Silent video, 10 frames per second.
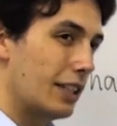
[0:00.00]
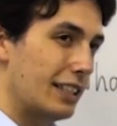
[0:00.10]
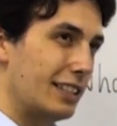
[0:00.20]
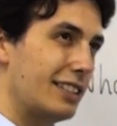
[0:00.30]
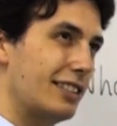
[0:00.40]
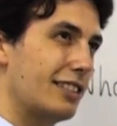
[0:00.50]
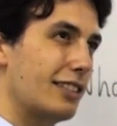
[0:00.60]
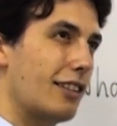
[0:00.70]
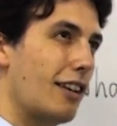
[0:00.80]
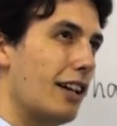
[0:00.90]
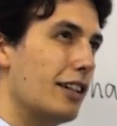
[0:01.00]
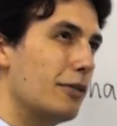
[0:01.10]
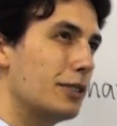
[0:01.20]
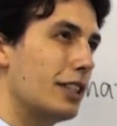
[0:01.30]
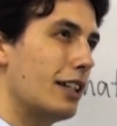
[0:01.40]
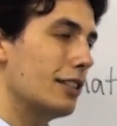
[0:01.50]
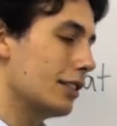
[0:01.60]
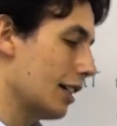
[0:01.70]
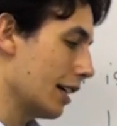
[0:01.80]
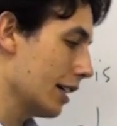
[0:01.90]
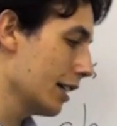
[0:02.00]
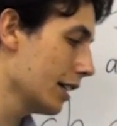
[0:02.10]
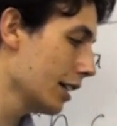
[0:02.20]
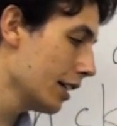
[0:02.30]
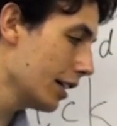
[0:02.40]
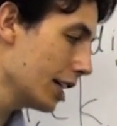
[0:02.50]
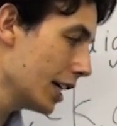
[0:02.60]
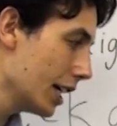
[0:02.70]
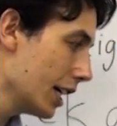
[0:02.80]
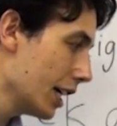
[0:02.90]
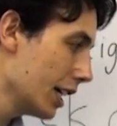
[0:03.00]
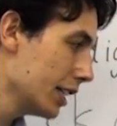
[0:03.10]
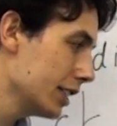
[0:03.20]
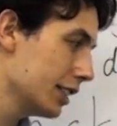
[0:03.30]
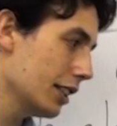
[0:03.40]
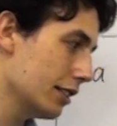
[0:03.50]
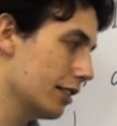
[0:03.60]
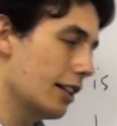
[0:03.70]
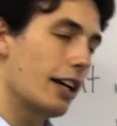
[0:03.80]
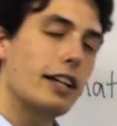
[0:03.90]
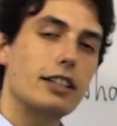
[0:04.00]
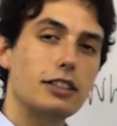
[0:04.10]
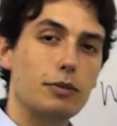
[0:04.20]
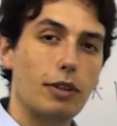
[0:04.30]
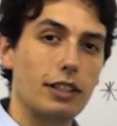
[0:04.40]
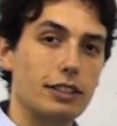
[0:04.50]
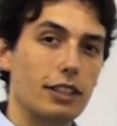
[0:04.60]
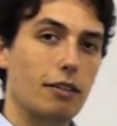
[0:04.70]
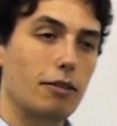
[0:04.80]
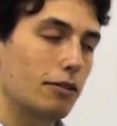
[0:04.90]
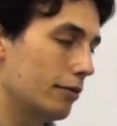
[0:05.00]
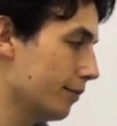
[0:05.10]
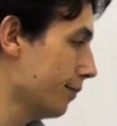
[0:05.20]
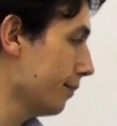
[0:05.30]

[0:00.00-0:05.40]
it kind of sounds like just the H by itself.